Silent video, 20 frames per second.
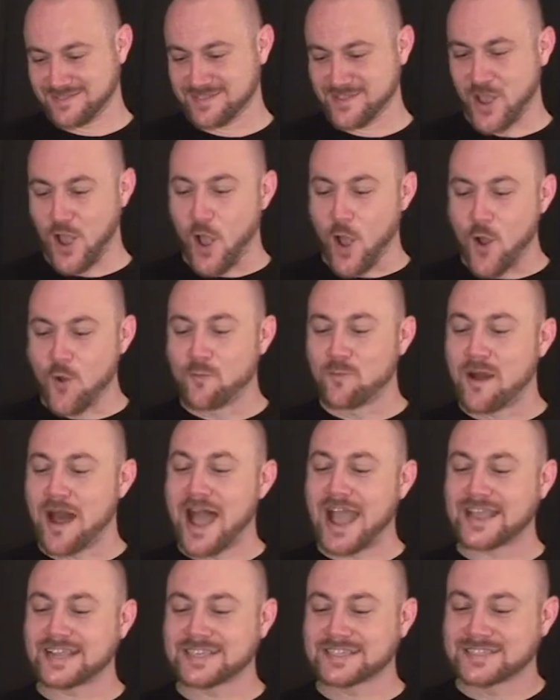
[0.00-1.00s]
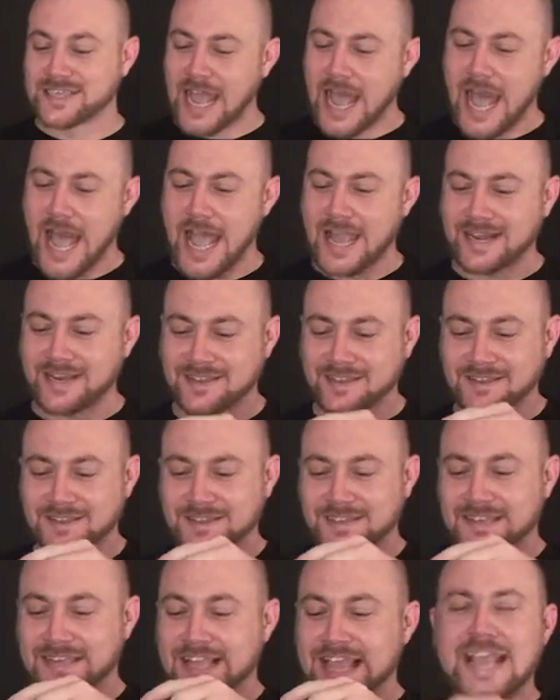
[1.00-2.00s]
Oh my God!
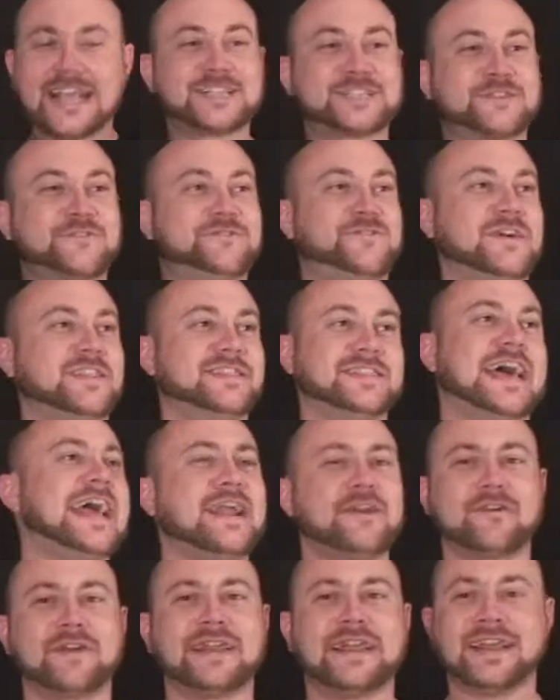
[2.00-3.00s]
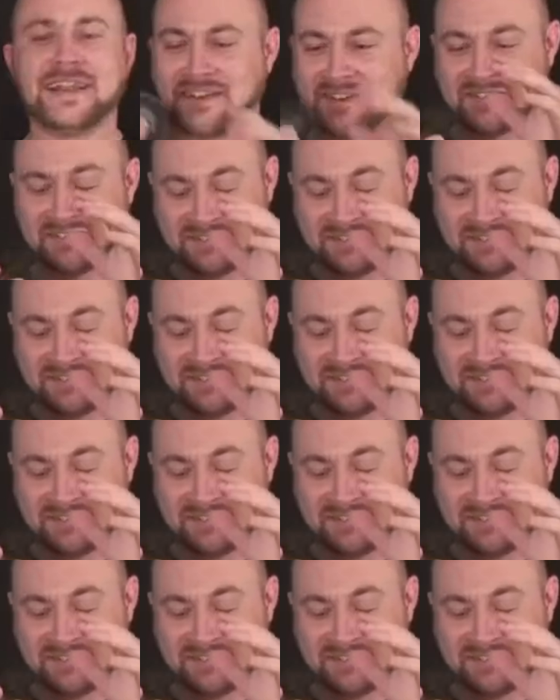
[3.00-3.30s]
It's Valerian.